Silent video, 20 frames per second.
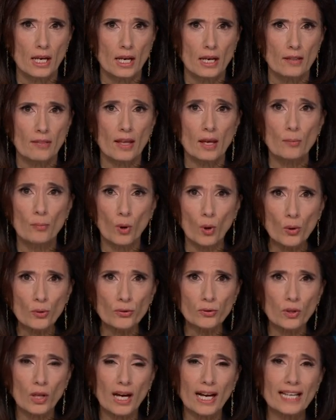They
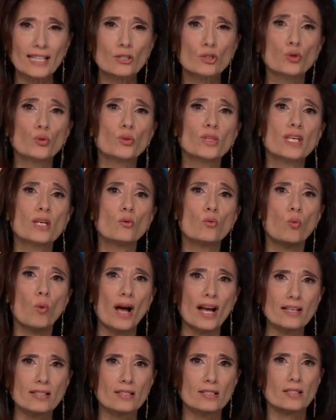both lie to the
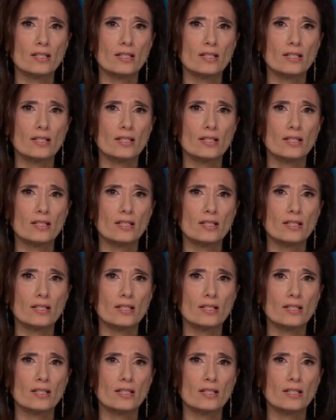west